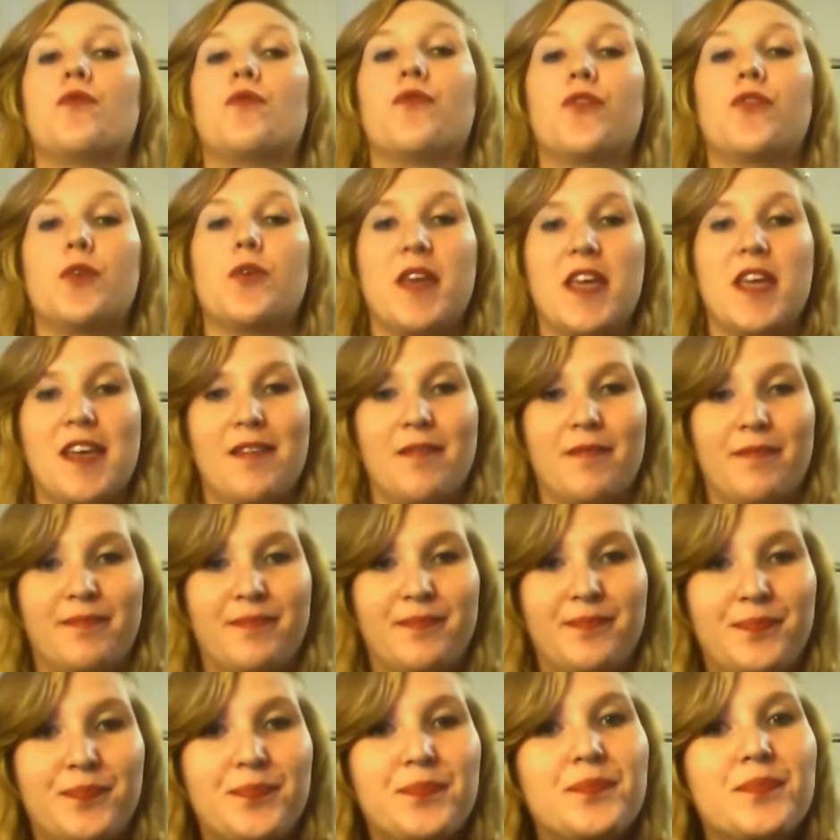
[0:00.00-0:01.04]
For me,
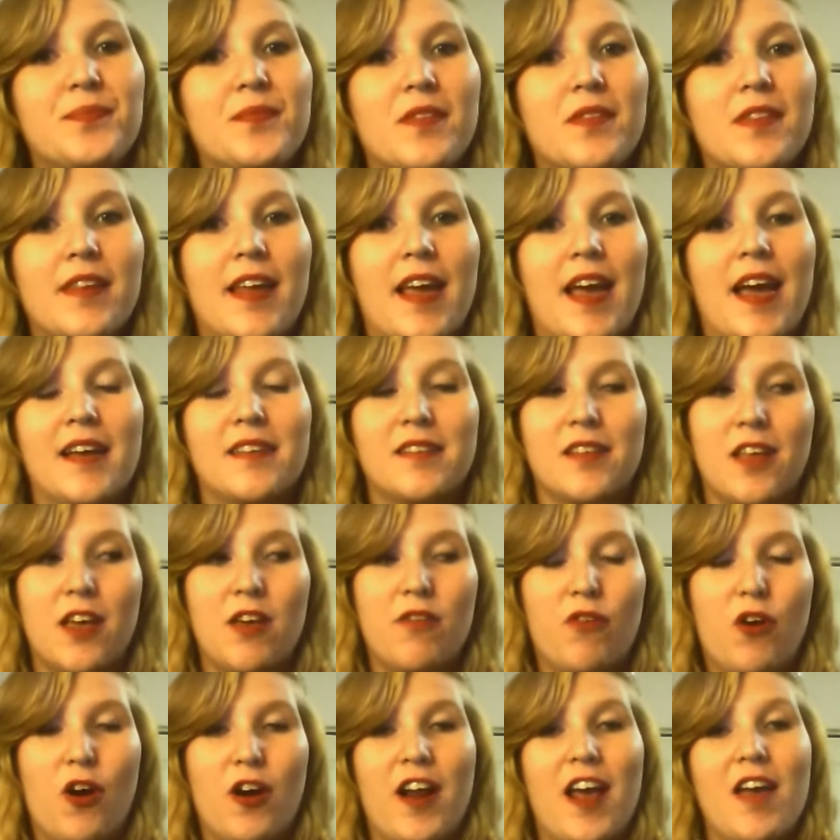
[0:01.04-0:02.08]
as a
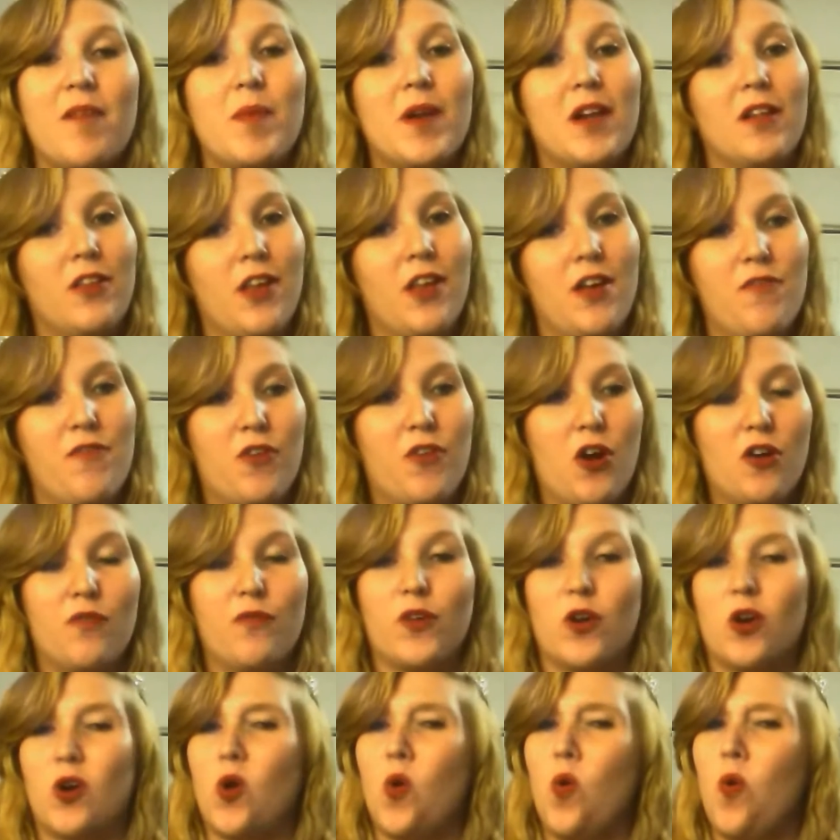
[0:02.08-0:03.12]
lifeguard, I've been a lifeguard
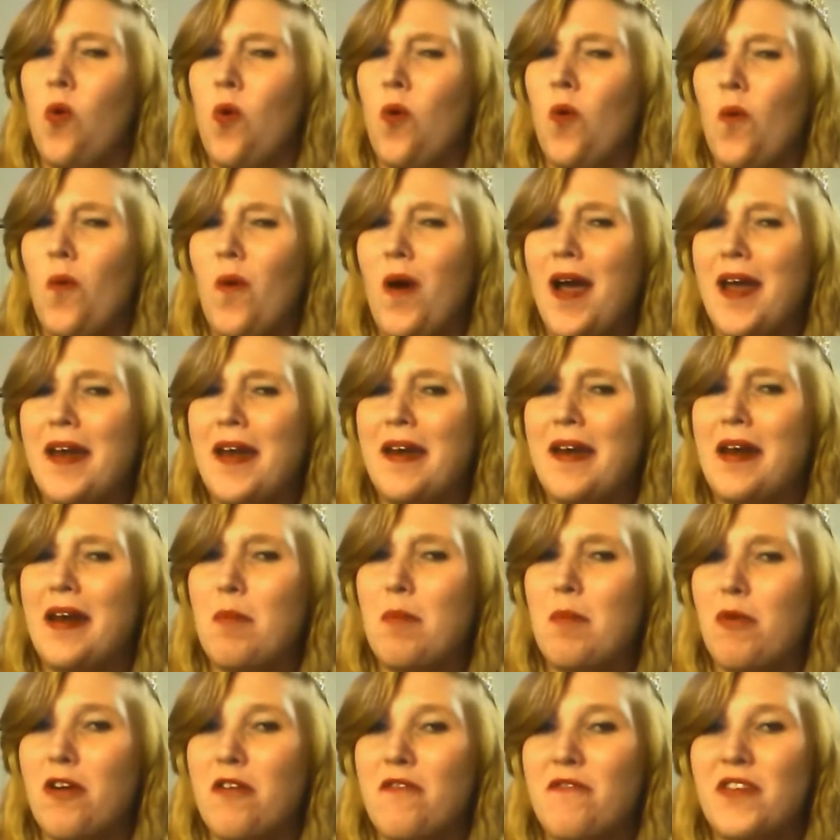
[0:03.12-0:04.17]
for quite a
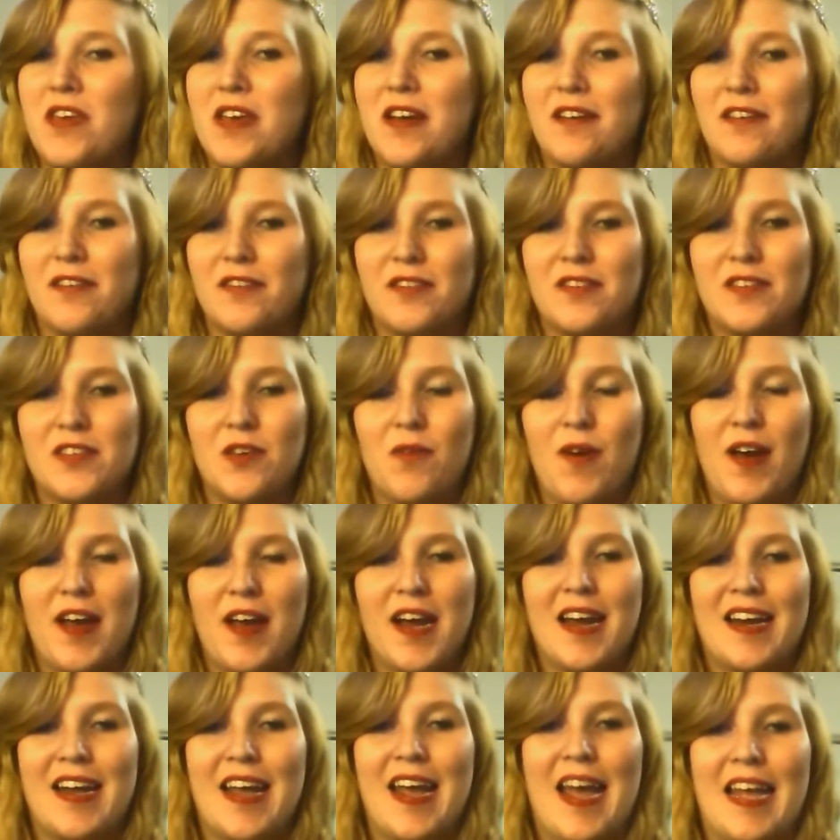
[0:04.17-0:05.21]
number of years, so I
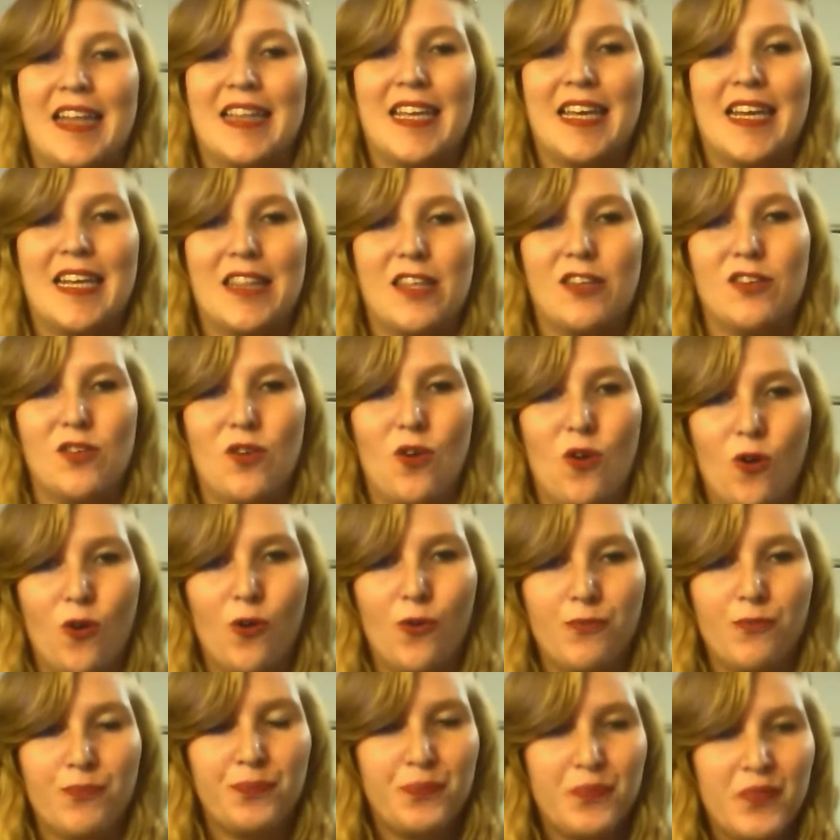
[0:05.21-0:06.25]
kind of had like this
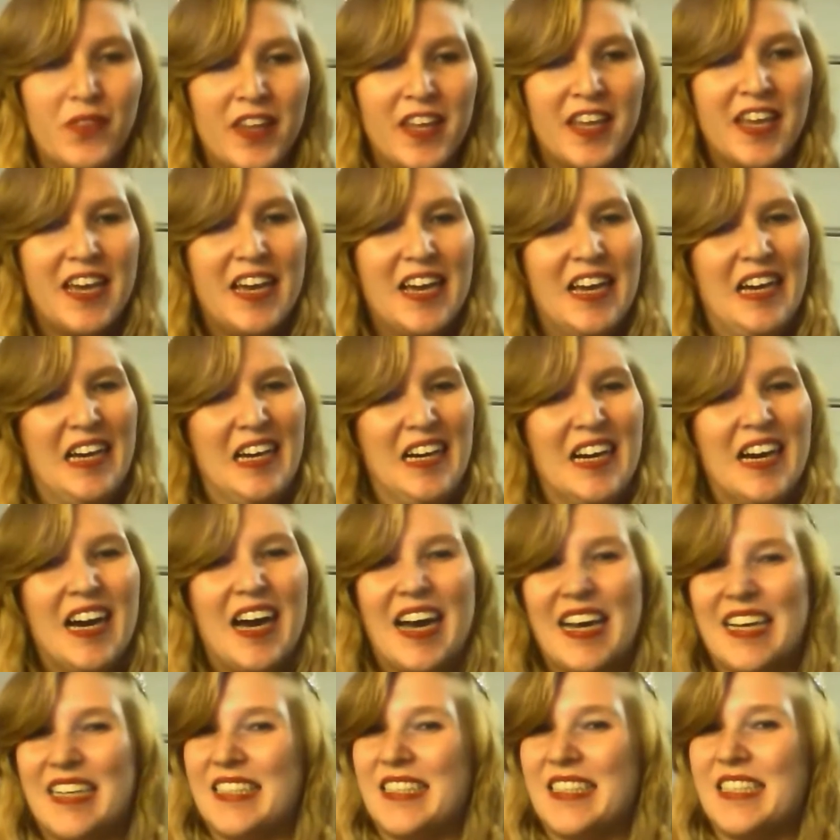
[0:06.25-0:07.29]
whole
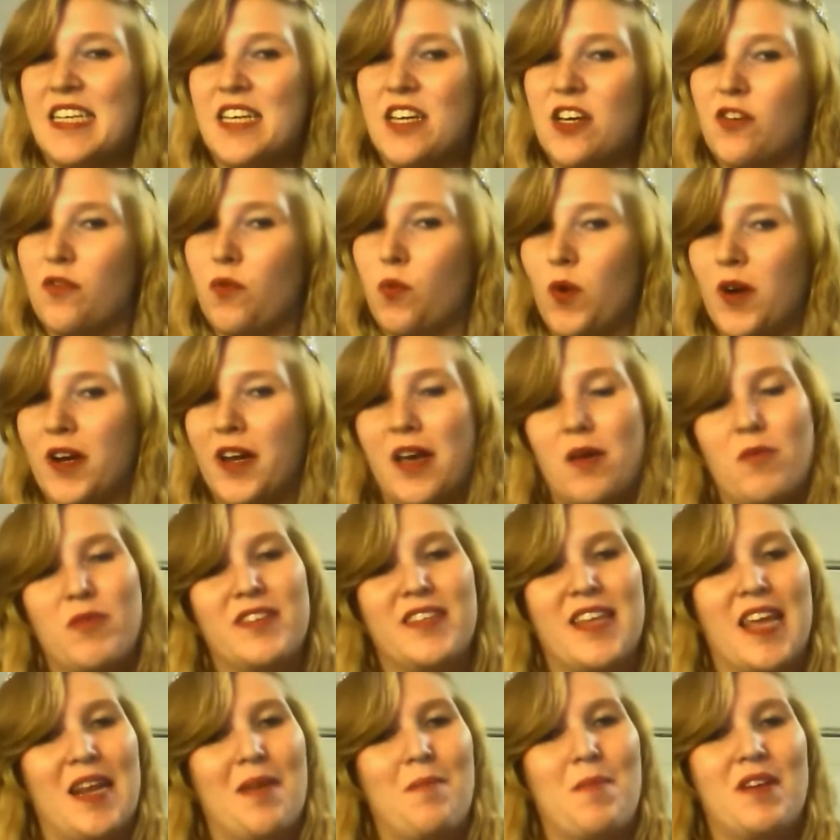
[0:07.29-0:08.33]
idea of what I
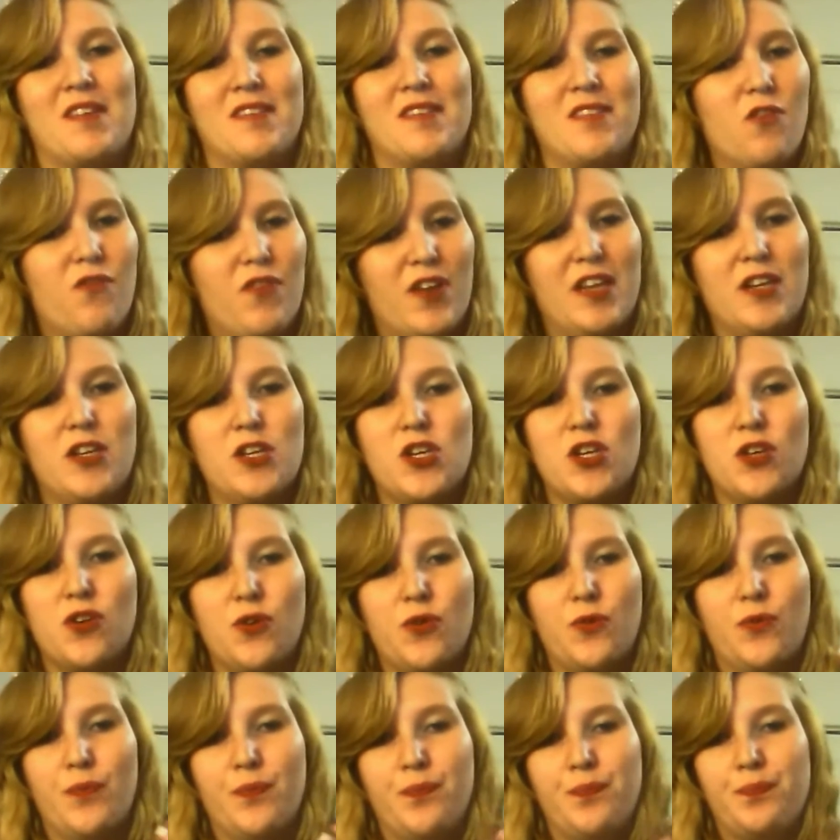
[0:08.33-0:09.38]
was getting myself
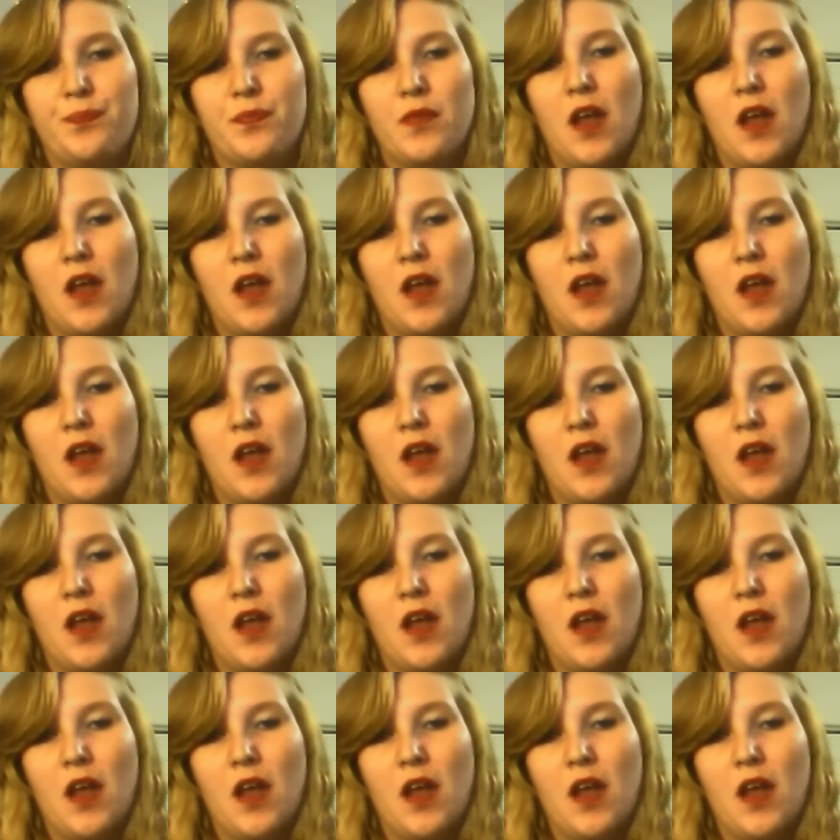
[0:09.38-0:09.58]
into.